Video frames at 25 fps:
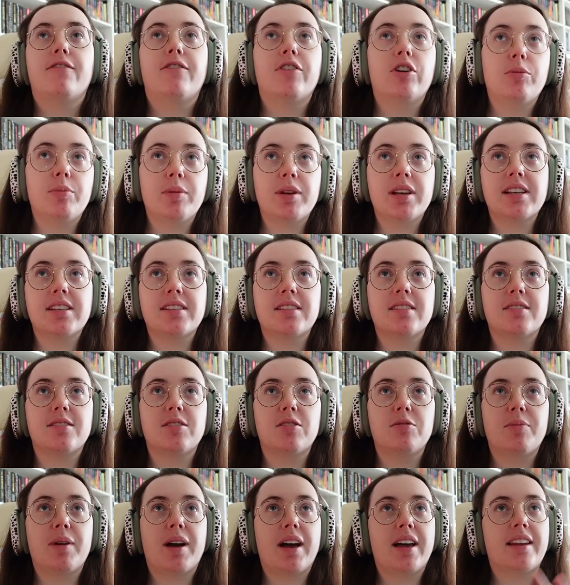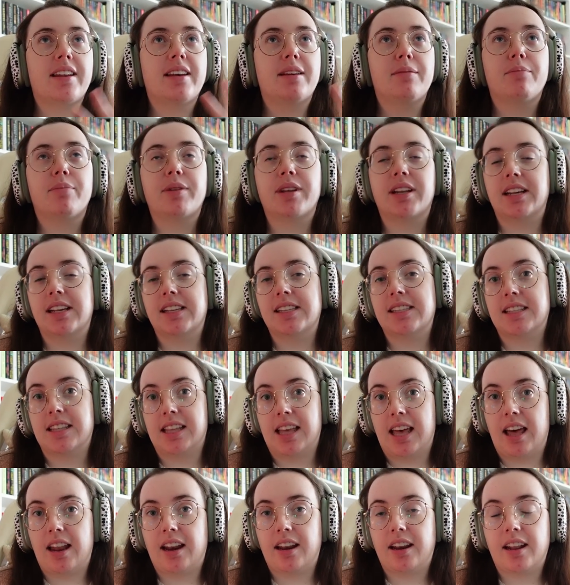Filming isn't so bad, but it's
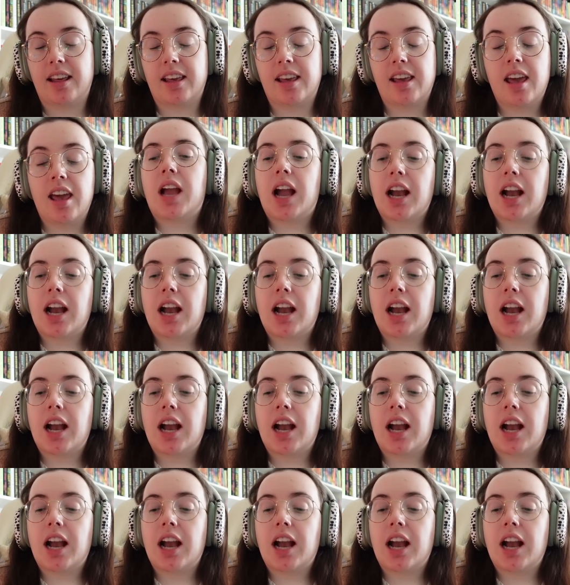the editing.